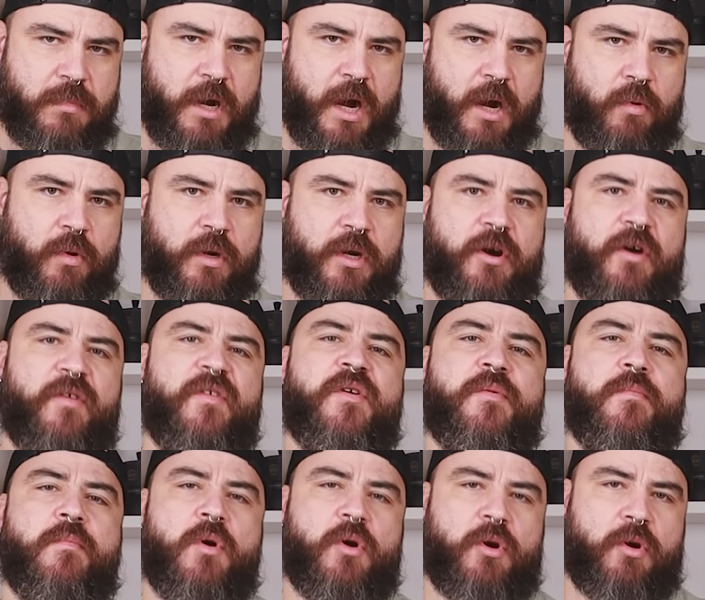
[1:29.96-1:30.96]
I will
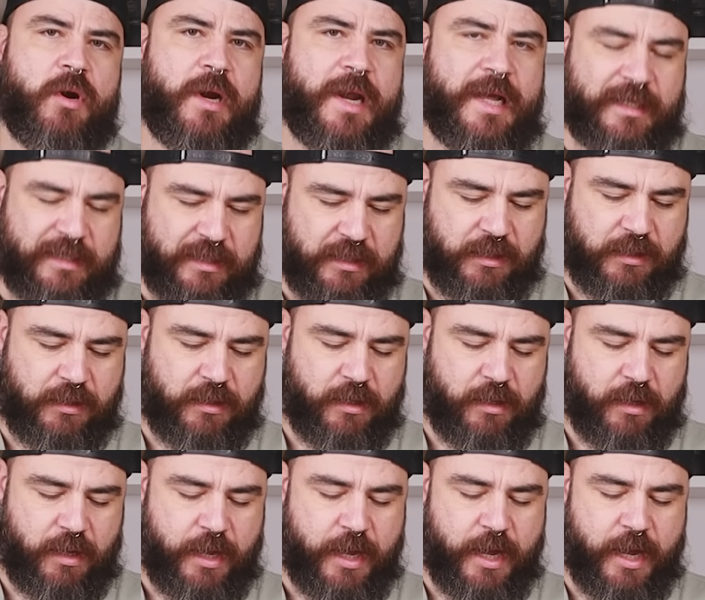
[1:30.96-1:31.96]
cover more or less
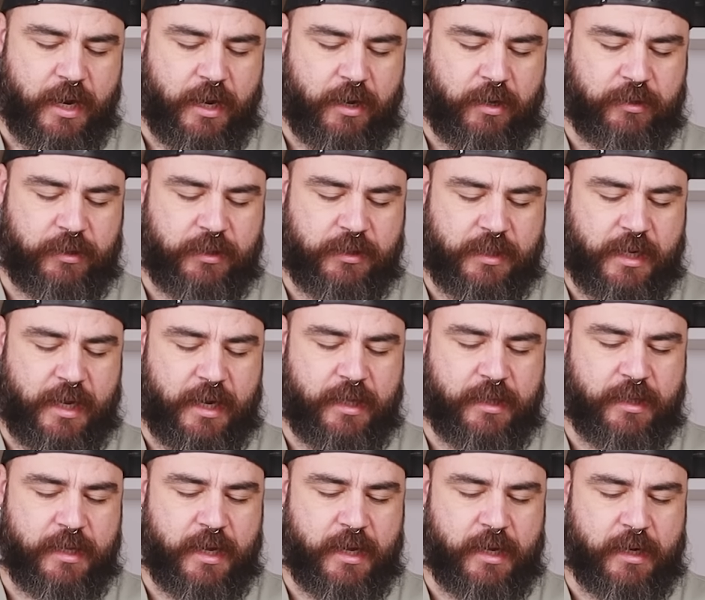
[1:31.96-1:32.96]
here on this
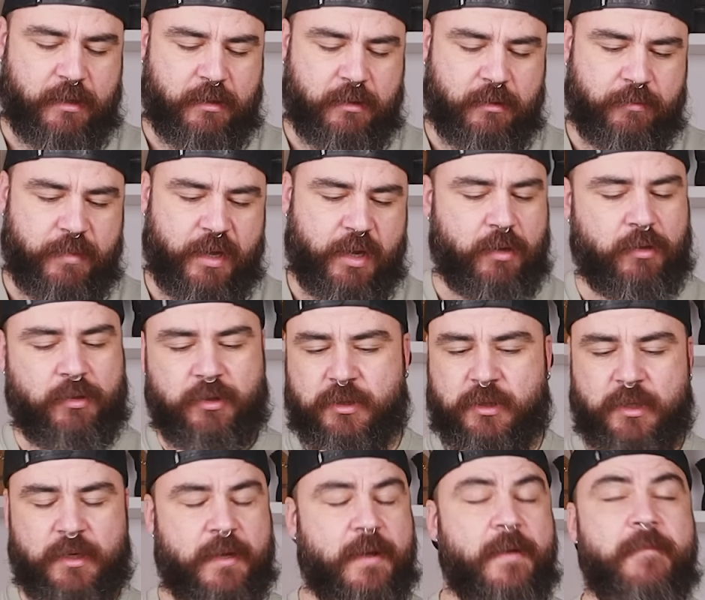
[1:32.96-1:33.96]
calendar
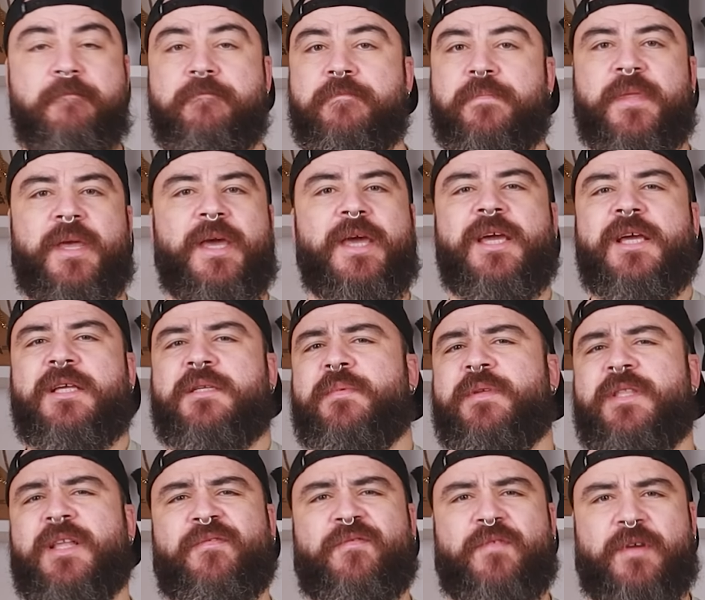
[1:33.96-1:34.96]
because it gives
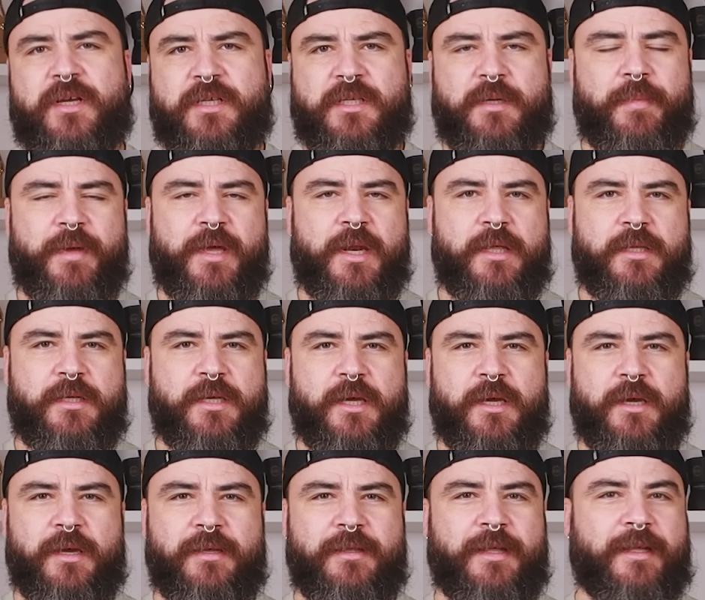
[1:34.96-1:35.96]
me that
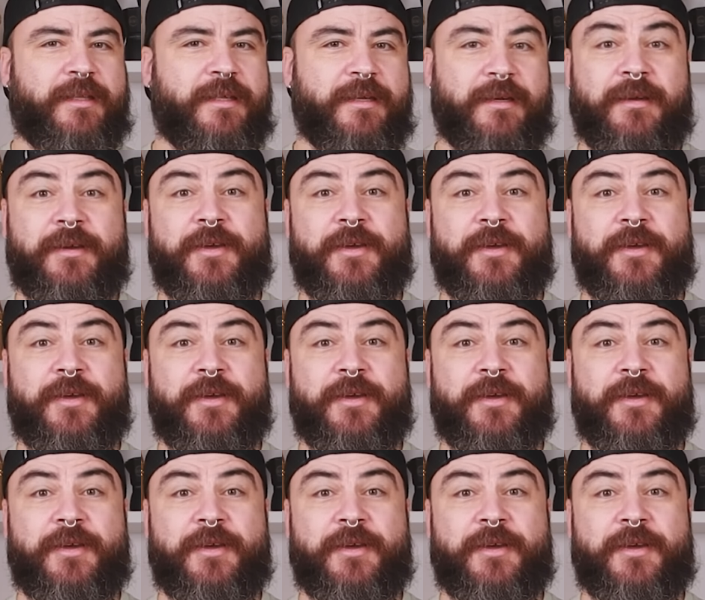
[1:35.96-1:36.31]
flexibility, that